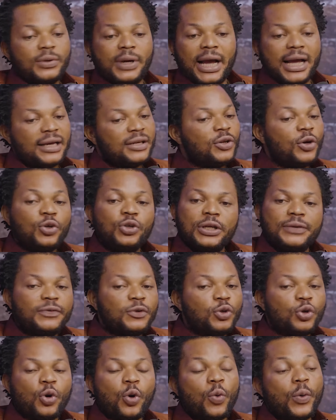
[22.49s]
I don't
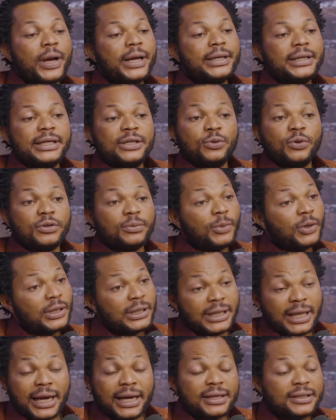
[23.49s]
even know when it was
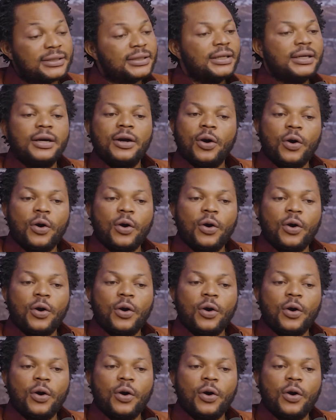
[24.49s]
monetized